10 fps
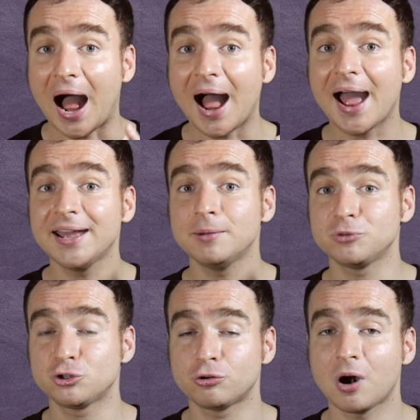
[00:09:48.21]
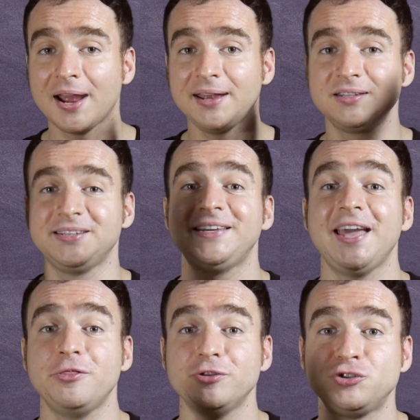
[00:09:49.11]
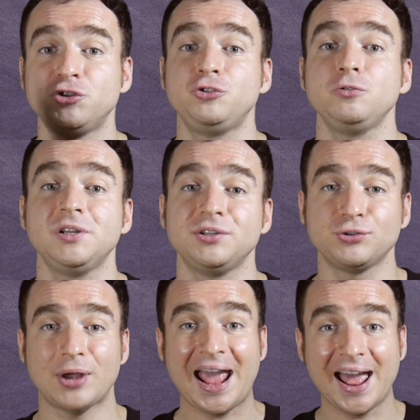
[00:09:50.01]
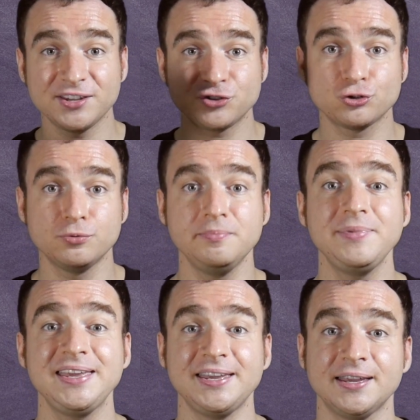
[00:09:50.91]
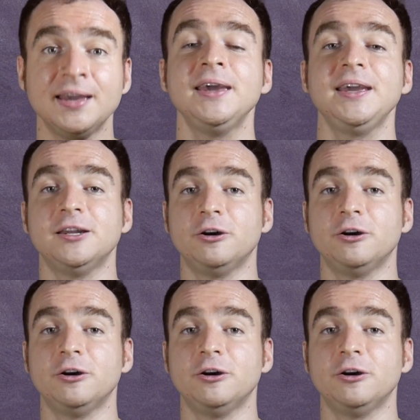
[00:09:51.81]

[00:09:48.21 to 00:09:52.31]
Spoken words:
I am trying to get the student to answer me